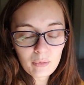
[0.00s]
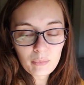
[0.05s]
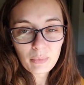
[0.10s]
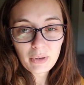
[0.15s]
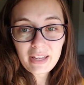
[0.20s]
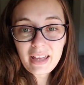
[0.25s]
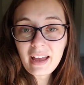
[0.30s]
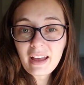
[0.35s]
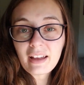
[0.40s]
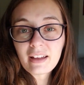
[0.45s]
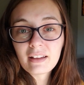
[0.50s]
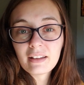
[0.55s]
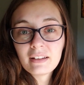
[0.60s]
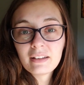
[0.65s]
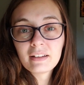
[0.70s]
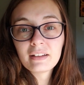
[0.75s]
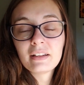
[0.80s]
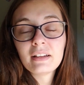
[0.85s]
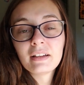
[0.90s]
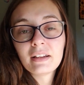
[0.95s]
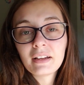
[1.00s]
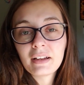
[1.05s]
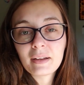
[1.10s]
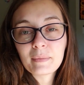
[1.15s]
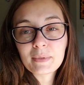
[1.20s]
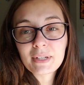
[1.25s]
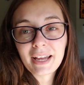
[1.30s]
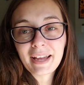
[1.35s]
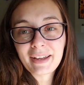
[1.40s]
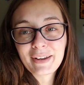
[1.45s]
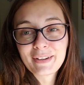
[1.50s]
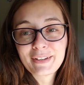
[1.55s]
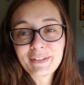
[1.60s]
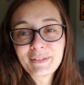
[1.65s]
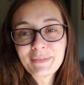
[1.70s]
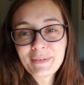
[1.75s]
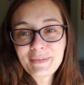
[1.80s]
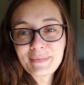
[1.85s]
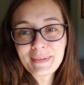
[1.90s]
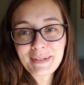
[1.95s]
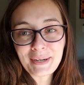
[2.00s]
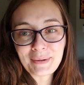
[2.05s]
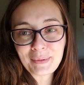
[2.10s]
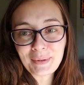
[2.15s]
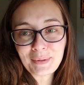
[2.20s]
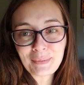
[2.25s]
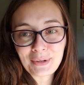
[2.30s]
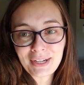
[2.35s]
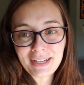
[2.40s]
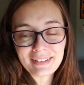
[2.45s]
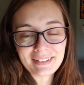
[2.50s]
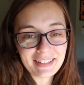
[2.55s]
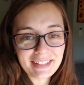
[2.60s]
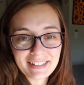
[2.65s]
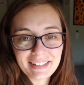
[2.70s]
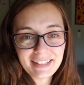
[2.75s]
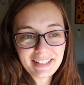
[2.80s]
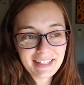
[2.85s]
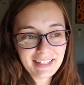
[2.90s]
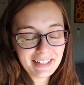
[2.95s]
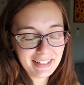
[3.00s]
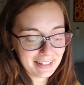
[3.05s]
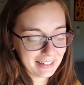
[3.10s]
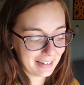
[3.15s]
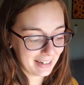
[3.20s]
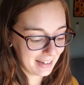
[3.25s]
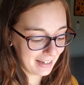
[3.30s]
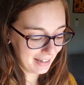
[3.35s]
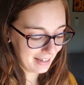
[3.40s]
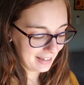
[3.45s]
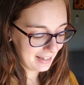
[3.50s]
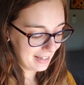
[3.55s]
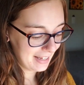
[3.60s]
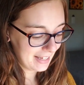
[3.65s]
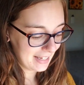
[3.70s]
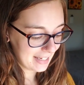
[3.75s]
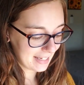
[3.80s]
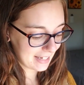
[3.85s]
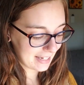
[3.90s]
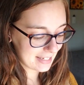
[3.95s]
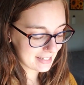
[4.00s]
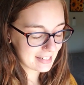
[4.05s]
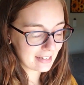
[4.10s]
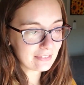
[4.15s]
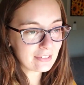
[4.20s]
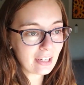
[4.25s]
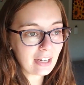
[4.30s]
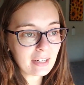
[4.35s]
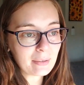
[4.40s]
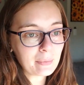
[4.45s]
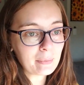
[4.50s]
but yeah, I'm tired. We've been up all morning like cleaning and getting stuff done.